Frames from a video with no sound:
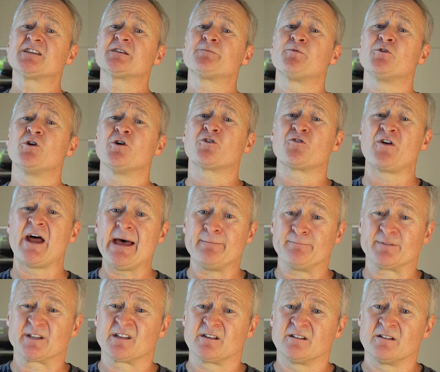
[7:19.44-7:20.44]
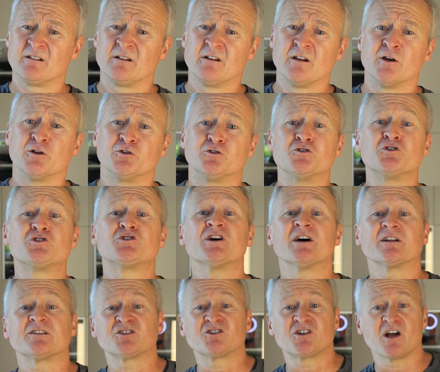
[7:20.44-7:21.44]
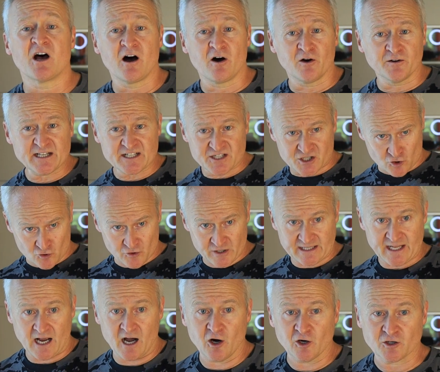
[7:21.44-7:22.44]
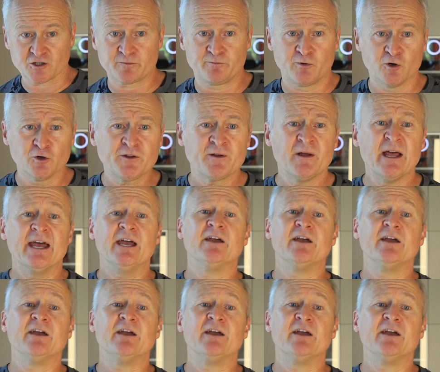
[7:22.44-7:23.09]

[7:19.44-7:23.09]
is programmed to shut down its grid output